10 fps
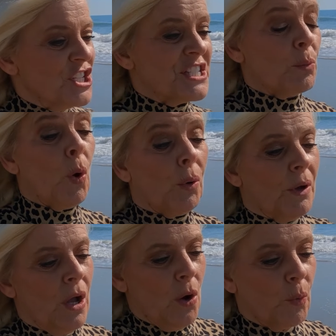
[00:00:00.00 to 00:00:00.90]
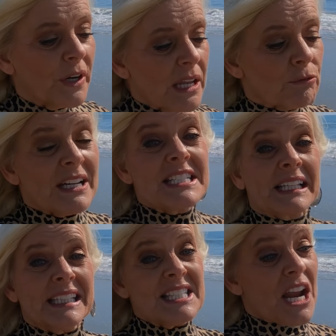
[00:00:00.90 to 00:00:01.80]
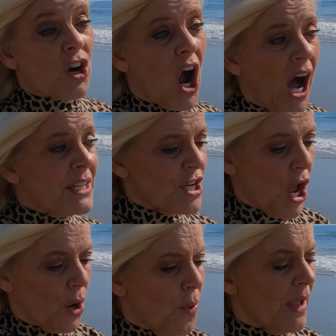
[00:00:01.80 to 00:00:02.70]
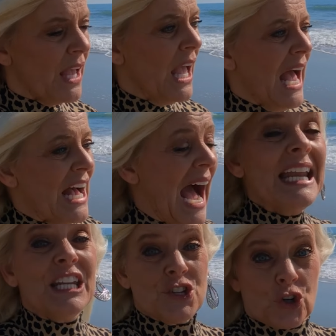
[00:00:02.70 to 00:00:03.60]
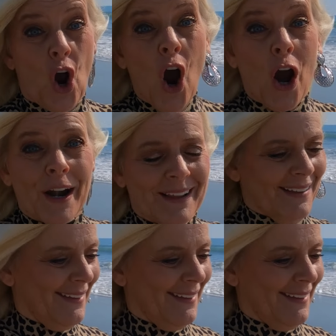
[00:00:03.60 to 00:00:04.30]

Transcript: She said, well, we're getting ready to list our condo. I need your card.